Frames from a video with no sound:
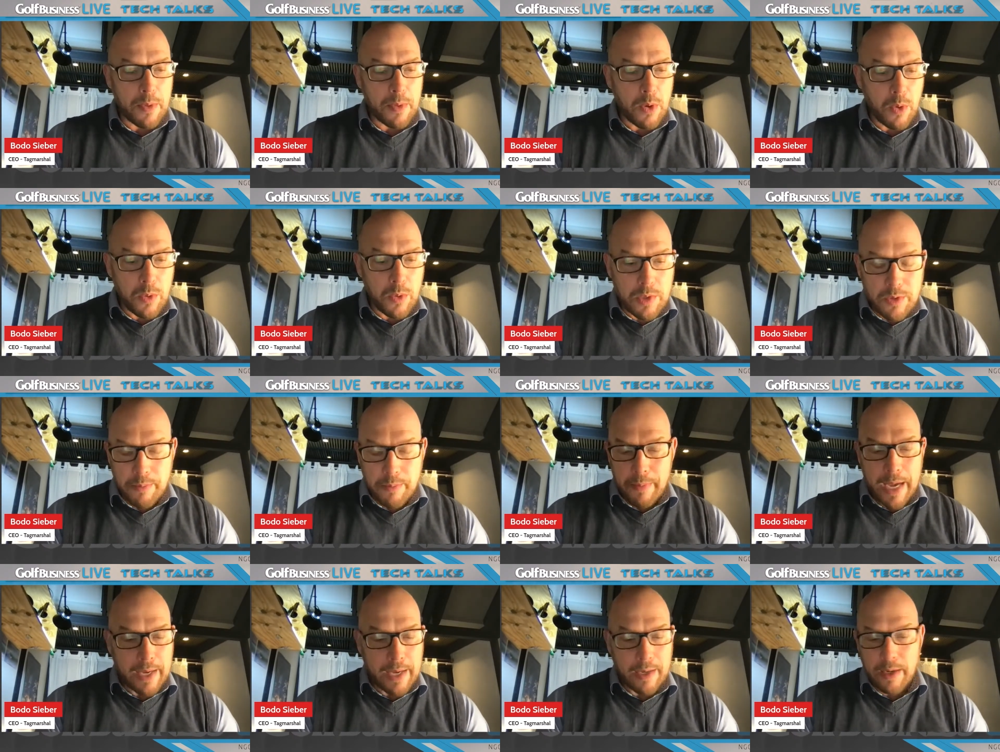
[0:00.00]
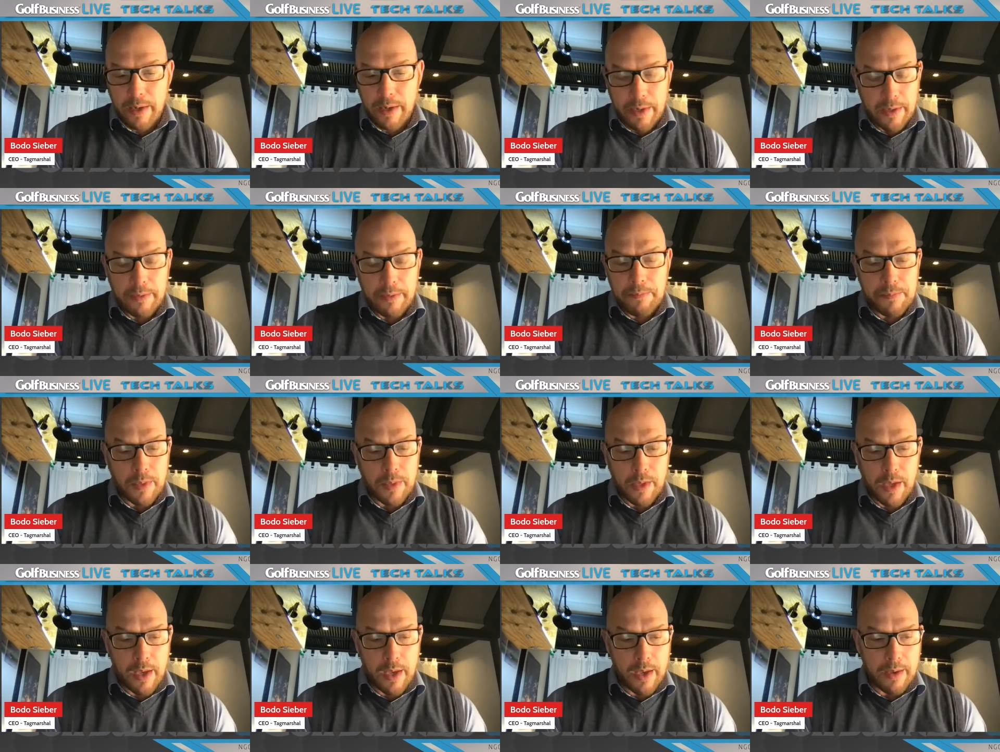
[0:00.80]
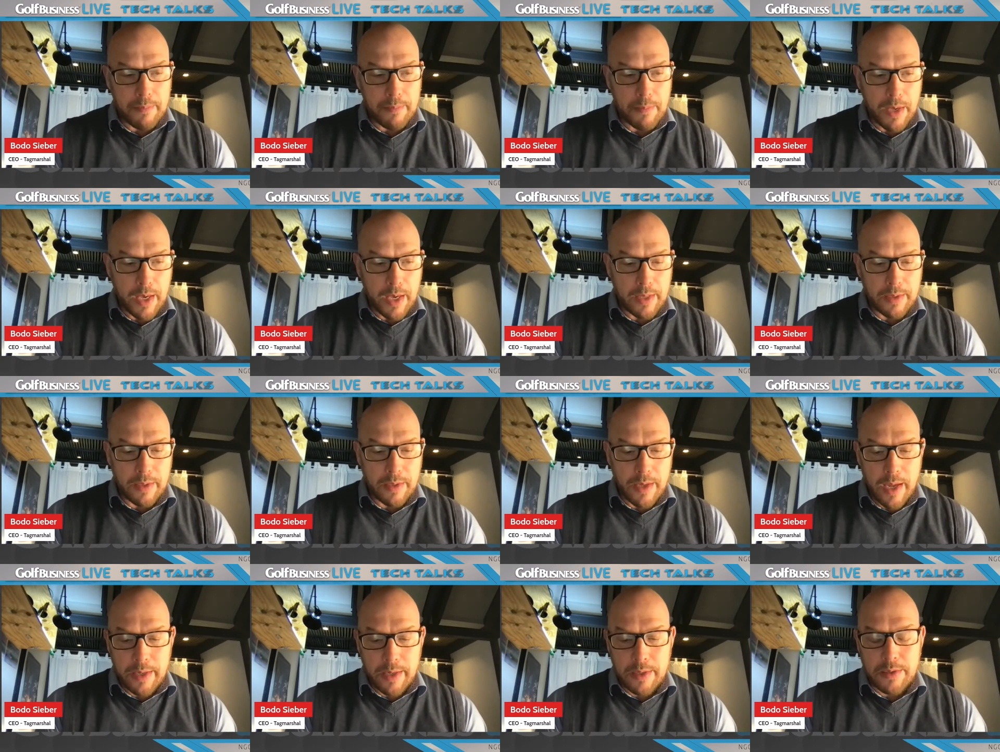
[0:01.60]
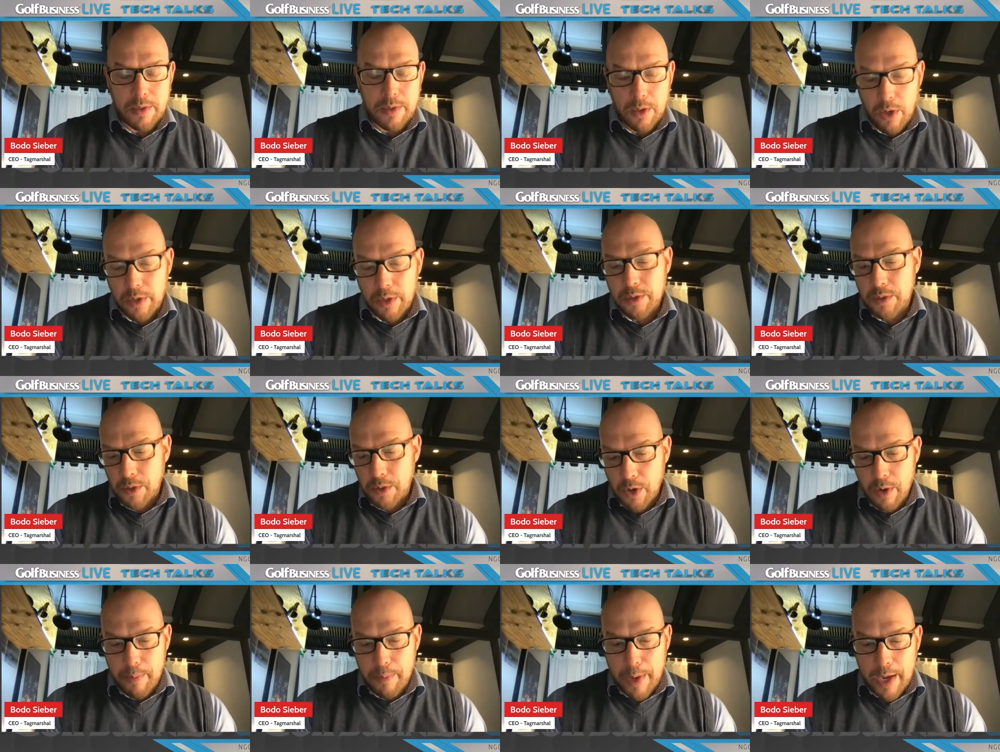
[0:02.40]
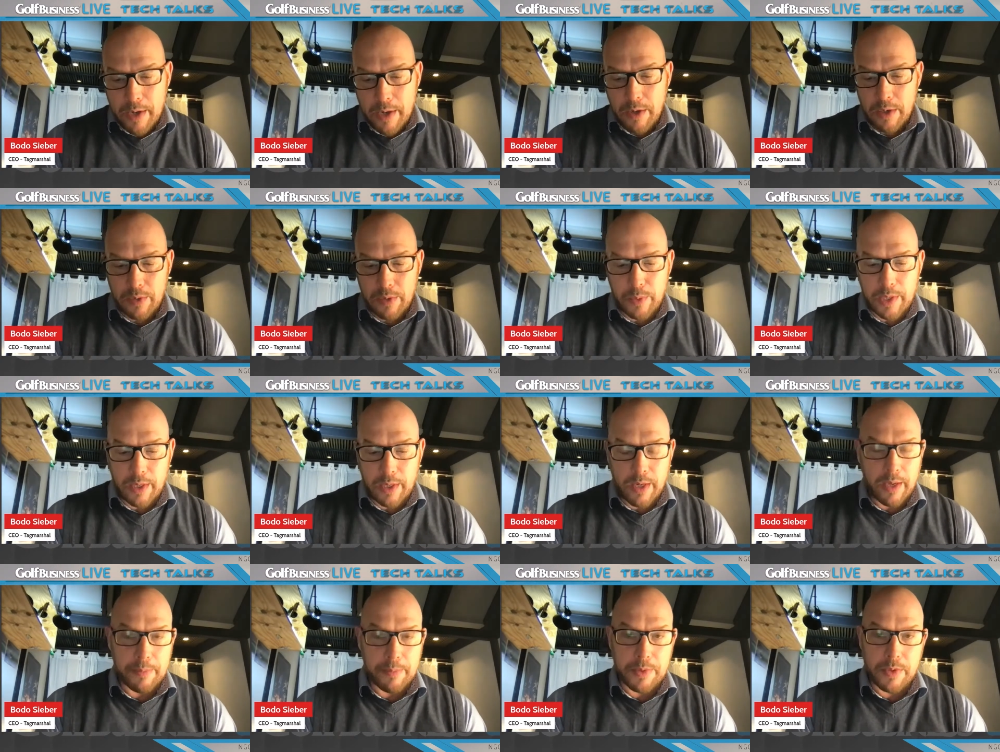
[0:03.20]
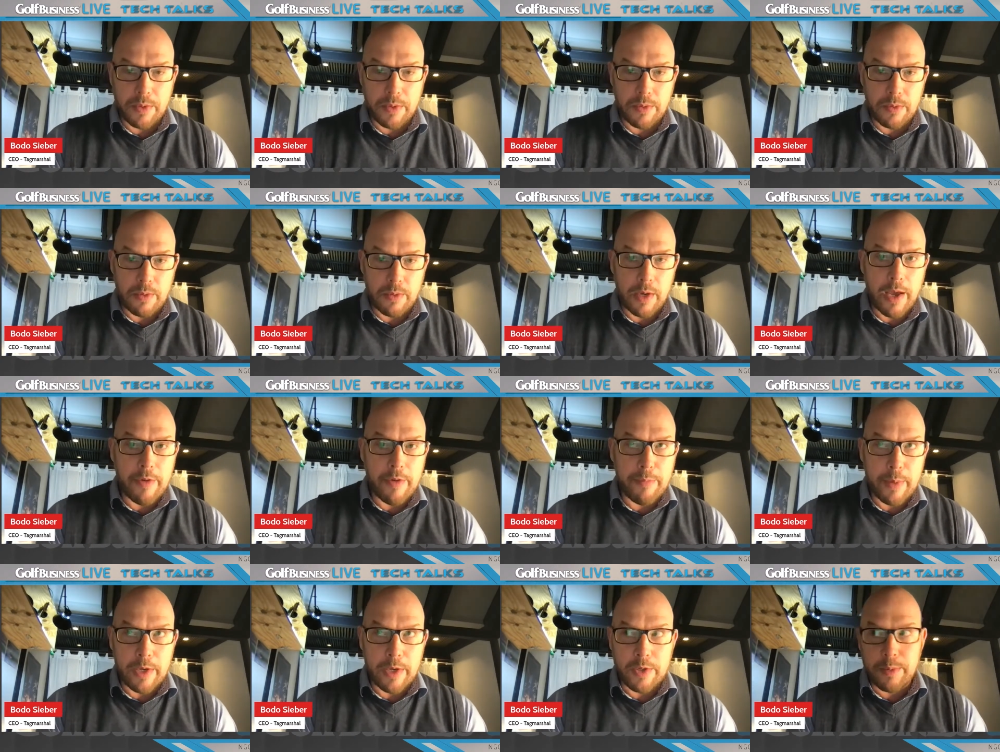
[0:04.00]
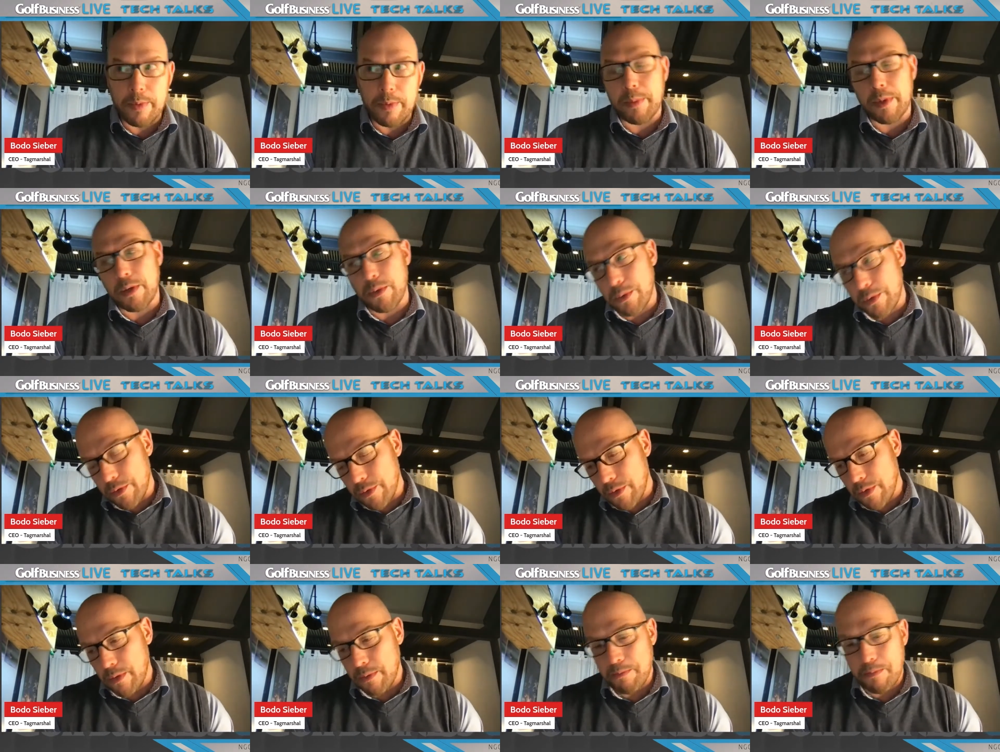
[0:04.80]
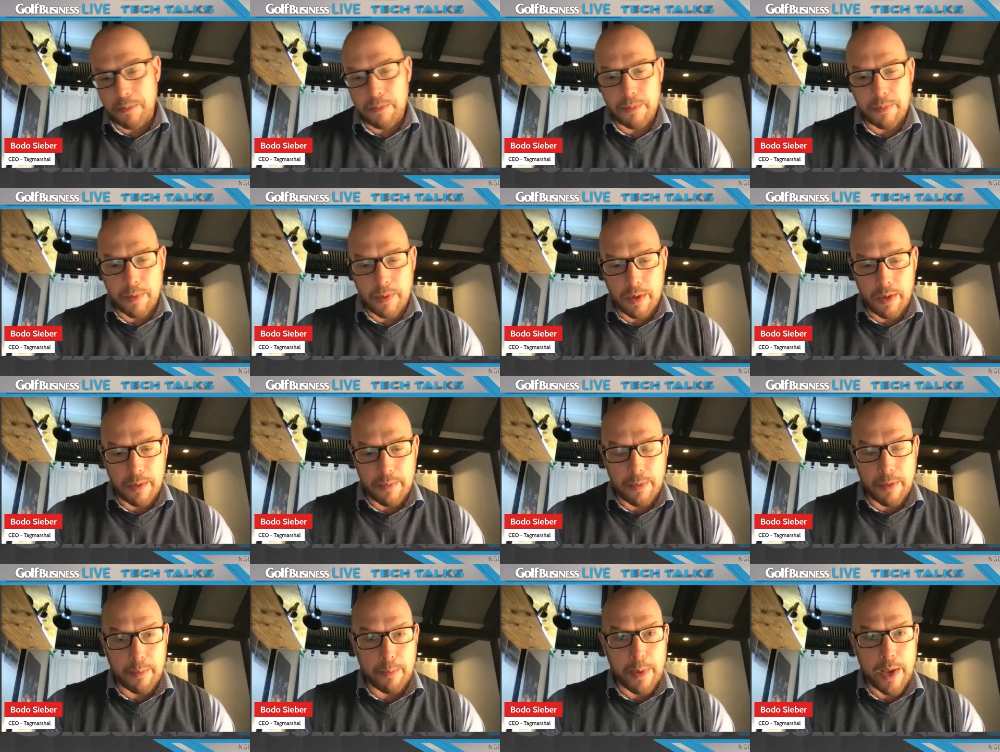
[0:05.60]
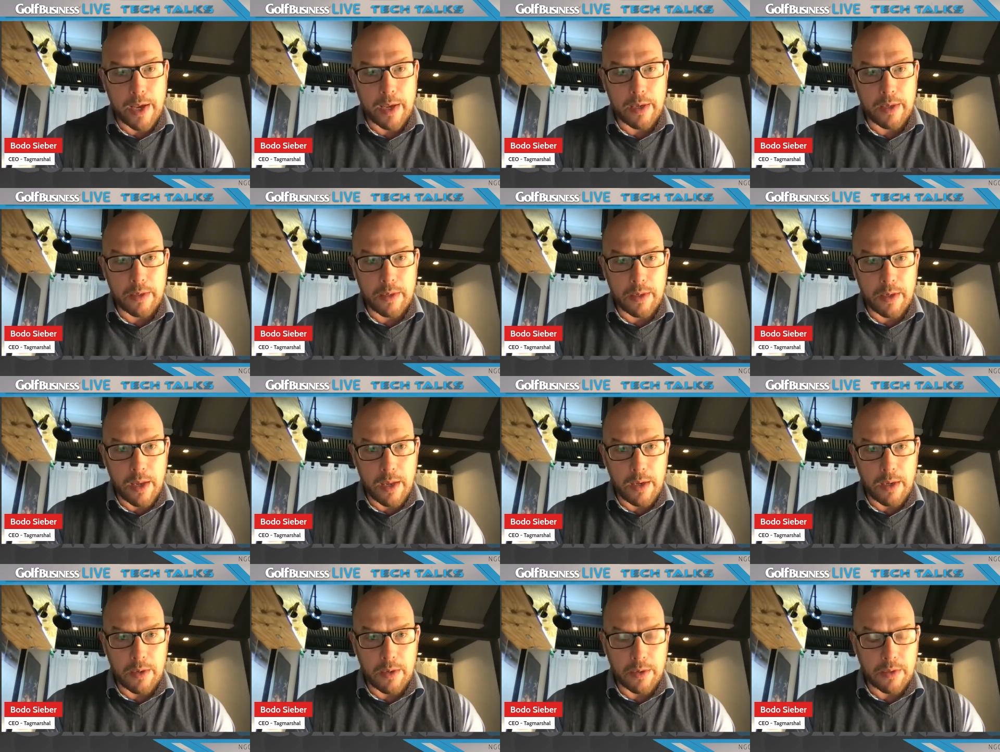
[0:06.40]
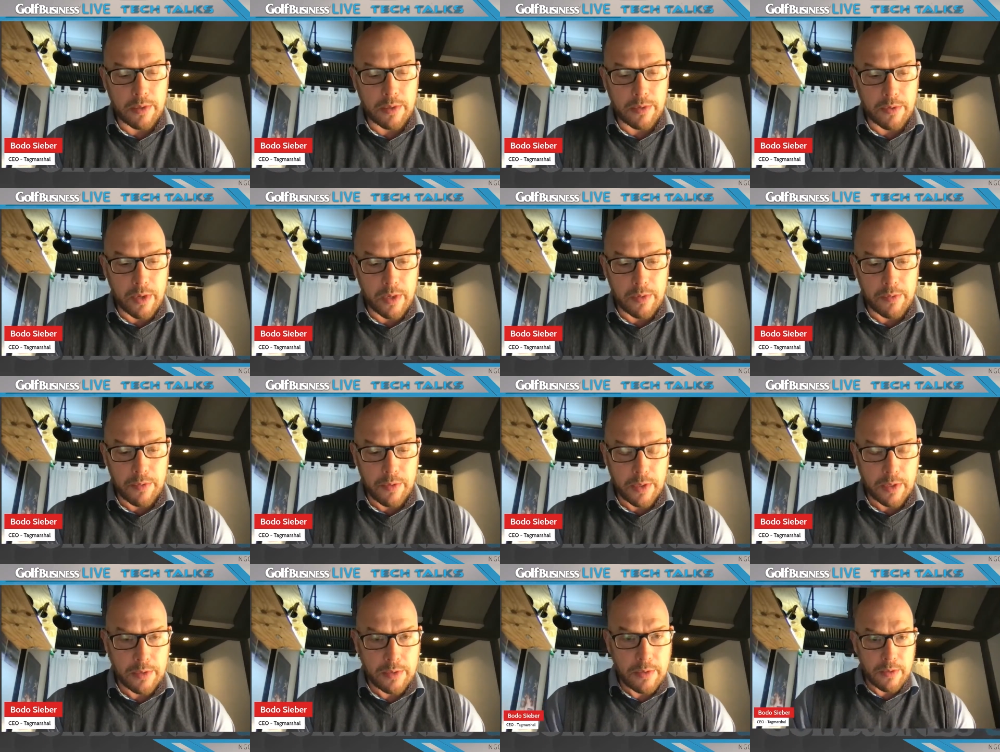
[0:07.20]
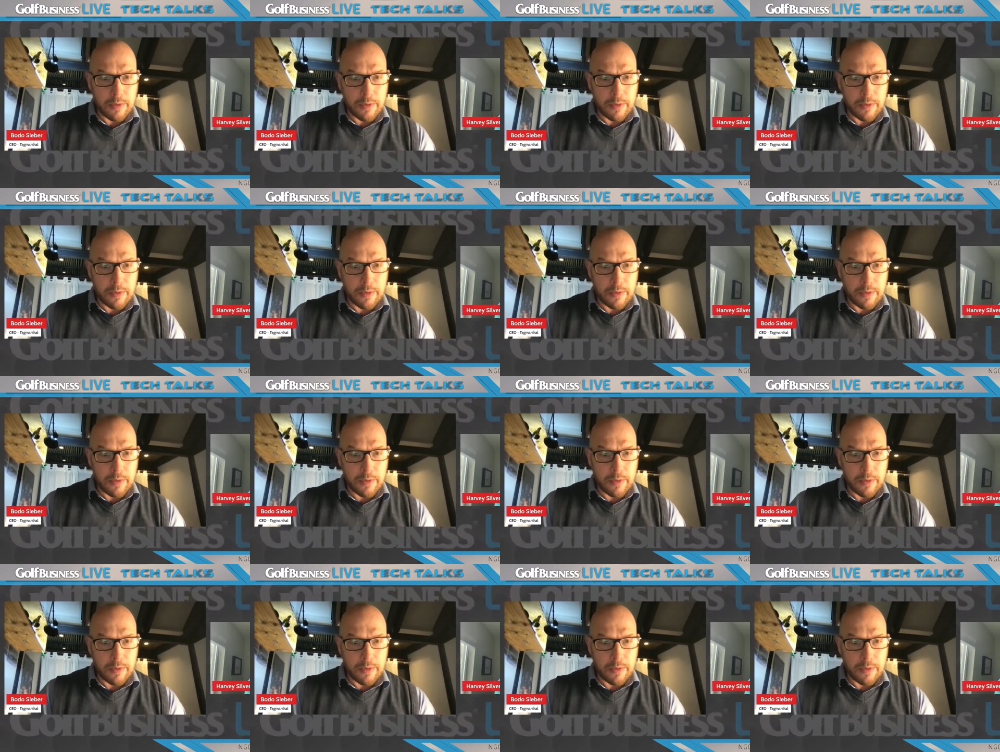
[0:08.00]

automatically. And it's a lot to go back on when it comes to live management, but also the back-end and analytics side of things.